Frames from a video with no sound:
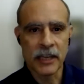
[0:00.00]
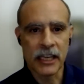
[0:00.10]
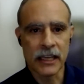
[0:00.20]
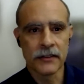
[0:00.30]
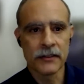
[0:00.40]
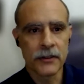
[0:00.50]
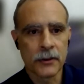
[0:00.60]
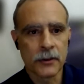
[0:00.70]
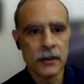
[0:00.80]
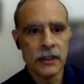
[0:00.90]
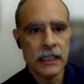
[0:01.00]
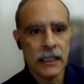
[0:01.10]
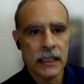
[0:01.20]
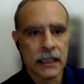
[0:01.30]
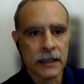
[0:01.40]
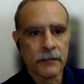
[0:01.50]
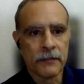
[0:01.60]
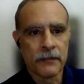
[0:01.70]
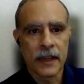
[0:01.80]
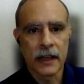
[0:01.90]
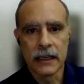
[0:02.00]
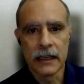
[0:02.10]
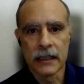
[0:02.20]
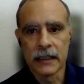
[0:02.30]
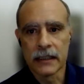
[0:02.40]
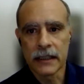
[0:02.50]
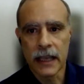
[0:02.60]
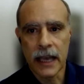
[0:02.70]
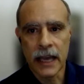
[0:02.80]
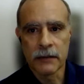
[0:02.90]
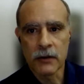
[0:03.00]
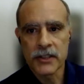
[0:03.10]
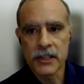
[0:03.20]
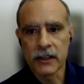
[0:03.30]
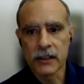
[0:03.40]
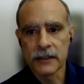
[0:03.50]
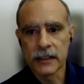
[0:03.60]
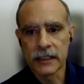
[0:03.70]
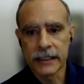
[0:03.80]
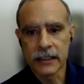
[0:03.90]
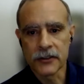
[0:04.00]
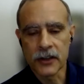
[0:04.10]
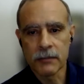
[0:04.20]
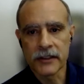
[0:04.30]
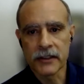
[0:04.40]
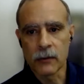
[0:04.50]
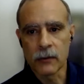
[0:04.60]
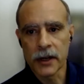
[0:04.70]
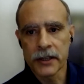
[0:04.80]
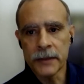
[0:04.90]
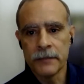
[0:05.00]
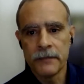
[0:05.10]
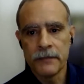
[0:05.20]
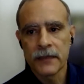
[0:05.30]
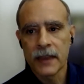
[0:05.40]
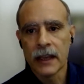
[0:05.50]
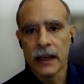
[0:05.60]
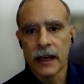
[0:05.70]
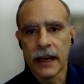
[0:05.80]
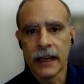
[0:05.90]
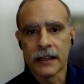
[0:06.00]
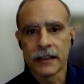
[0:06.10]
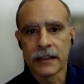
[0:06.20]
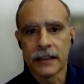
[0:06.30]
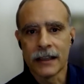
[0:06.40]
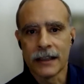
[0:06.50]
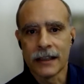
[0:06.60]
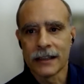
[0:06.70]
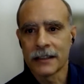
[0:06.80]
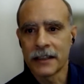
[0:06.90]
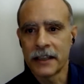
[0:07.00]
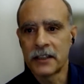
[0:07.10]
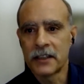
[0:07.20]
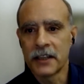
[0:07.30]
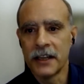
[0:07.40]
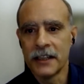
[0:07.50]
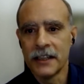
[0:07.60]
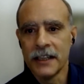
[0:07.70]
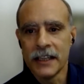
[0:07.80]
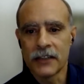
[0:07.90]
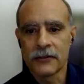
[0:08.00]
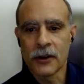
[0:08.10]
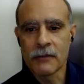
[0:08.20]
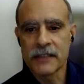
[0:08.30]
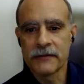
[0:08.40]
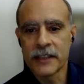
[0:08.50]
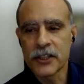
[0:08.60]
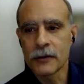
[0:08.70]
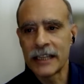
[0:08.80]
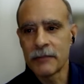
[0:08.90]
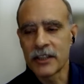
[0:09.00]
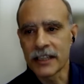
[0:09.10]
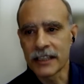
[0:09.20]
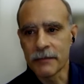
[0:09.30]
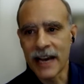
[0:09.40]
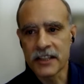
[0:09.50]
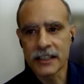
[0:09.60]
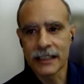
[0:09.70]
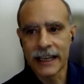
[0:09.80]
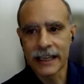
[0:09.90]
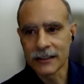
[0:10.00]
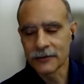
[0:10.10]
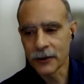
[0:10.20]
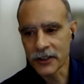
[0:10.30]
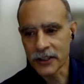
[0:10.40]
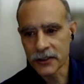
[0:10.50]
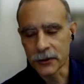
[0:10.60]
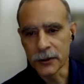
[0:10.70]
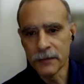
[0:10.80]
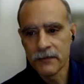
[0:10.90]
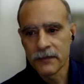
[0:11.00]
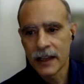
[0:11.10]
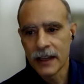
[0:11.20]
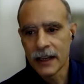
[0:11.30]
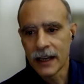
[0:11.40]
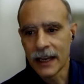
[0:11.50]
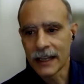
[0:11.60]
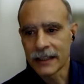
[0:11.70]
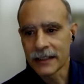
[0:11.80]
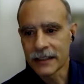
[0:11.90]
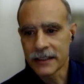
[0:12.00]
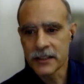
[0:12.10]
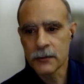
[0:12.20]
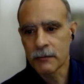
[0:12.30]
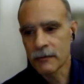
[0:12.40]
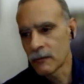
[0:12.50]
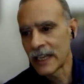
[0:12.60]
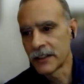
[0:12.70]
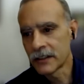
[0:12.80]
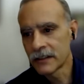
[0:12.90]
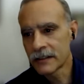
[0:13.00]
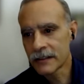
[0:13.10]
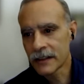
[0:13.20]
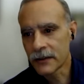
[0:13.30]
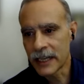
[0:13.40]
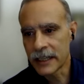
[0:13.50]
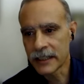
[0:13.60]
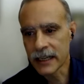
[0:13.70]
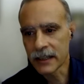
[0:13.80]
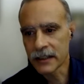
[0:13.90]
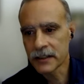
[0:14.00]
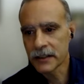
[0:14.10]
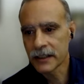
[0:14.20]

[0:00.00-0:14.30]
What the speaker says: in through and bouncing off a little droplet of water. And it forms a virtual image at the magical angle 42. And this is well known. René Descartes